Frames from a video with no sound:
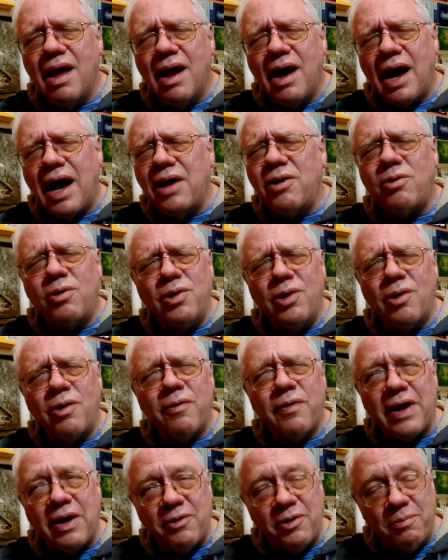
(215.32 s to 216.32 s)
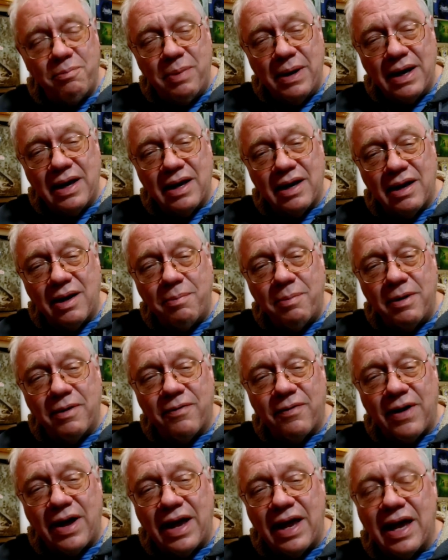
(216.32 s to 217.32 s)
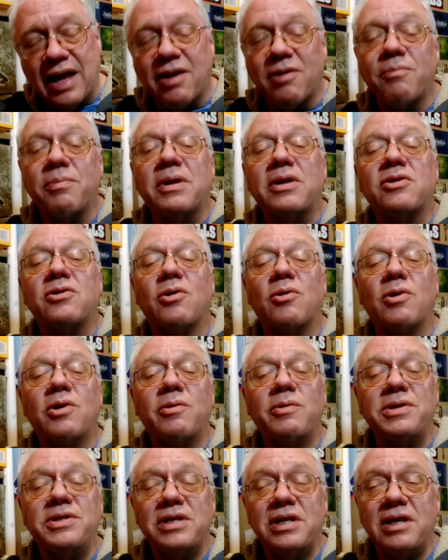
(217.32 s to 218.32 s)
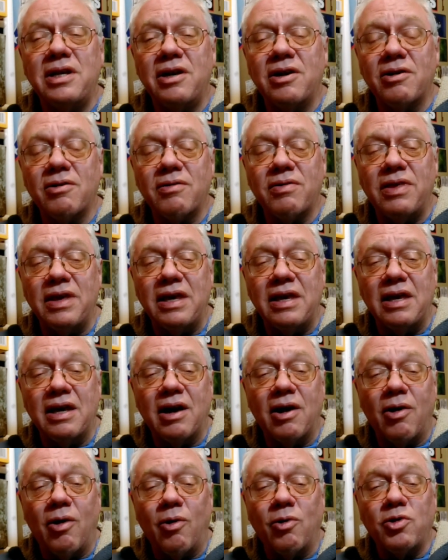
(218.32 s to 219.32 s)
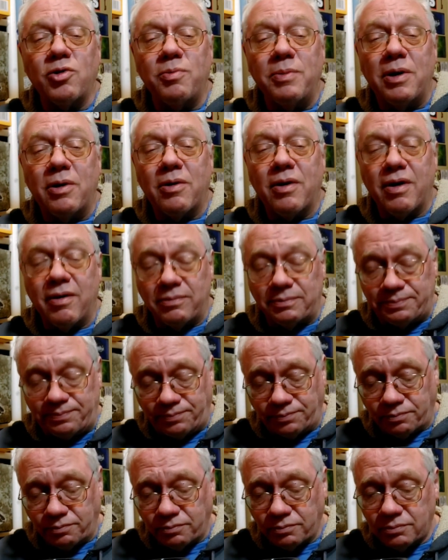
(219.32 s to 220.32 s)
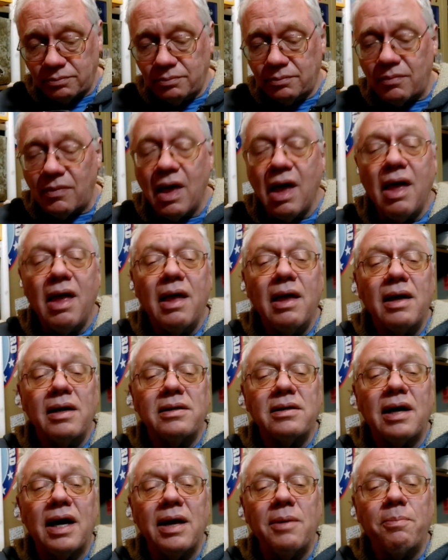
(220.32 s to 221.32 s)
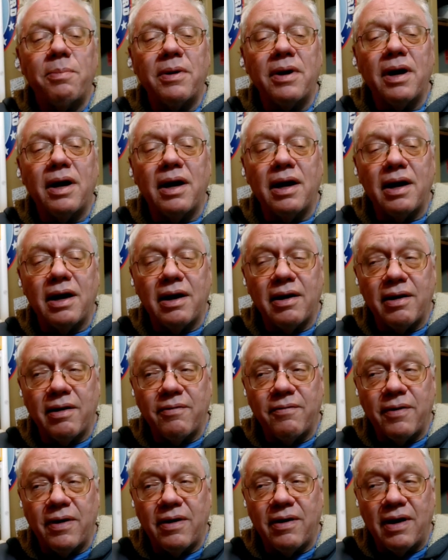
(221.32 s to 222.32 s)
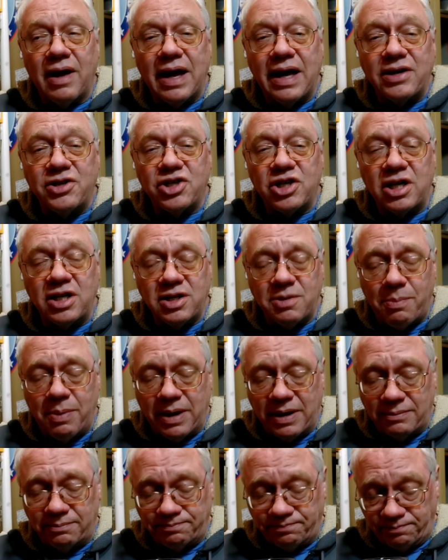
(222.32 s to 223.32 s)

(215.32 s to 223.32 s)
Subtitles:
I don't know if I would pick it up if I hadn't been told it was in here, the oat milk type of adjunct, but